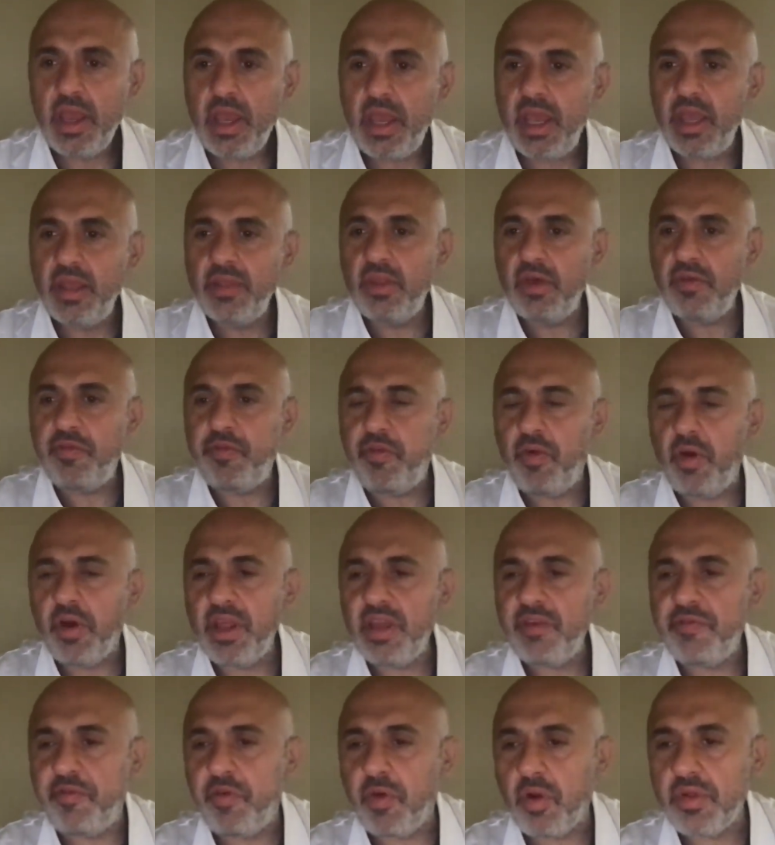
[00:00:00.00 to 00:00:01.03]
In the
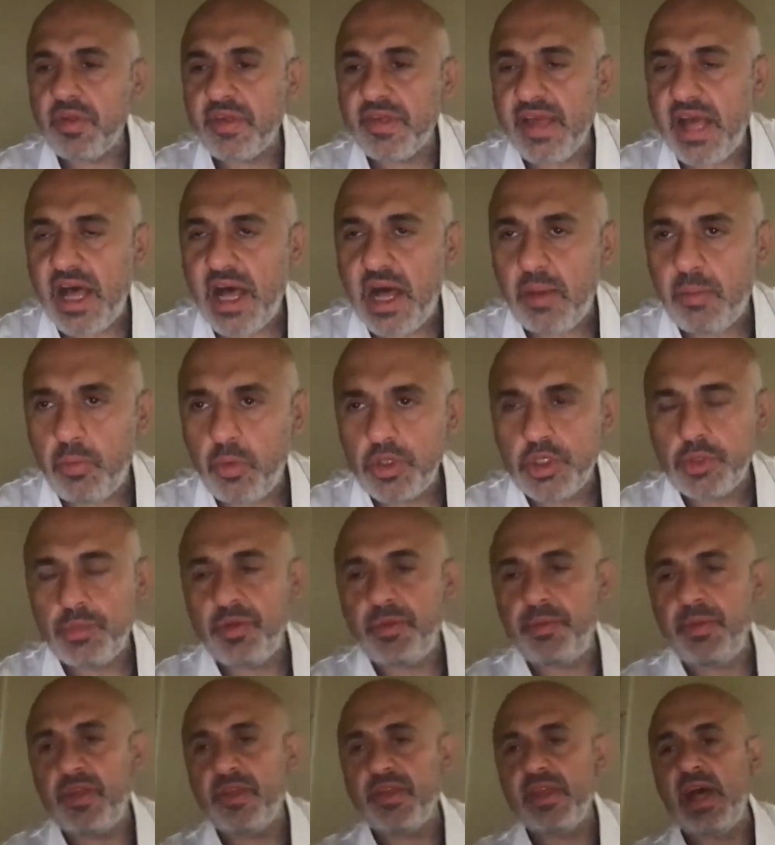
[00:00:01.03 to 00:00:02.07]
44th Psalm, which
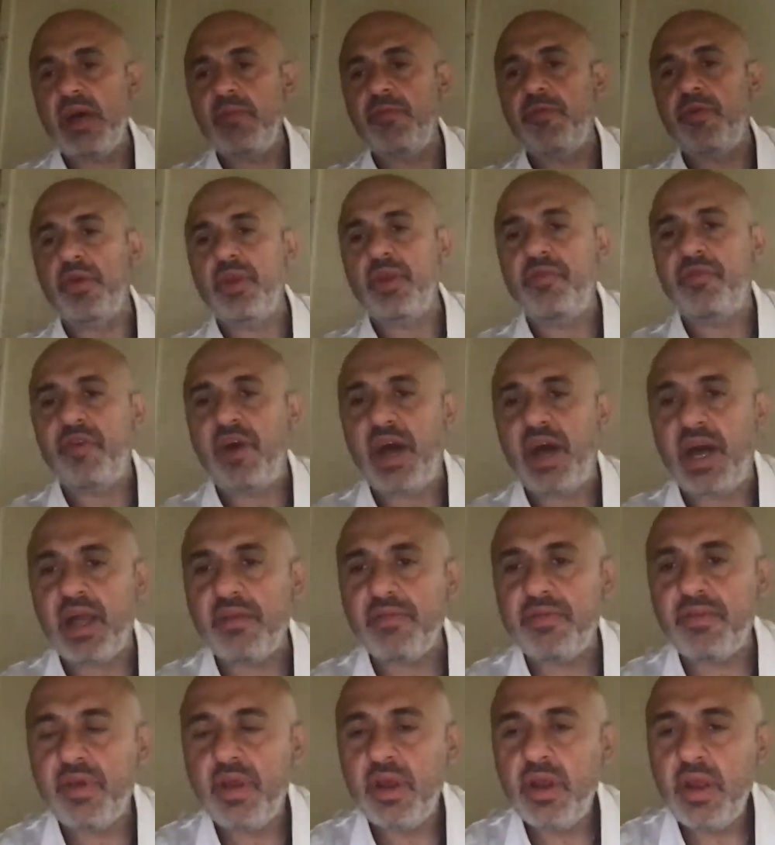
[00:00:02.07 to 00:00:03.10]
would be Psalm
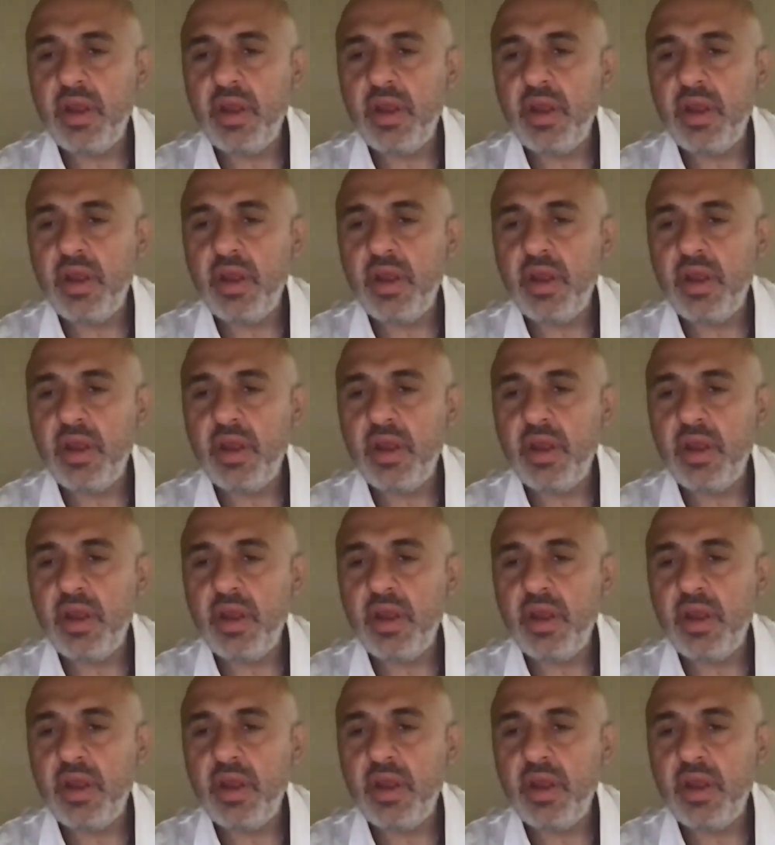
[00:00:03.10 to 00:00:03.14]
45,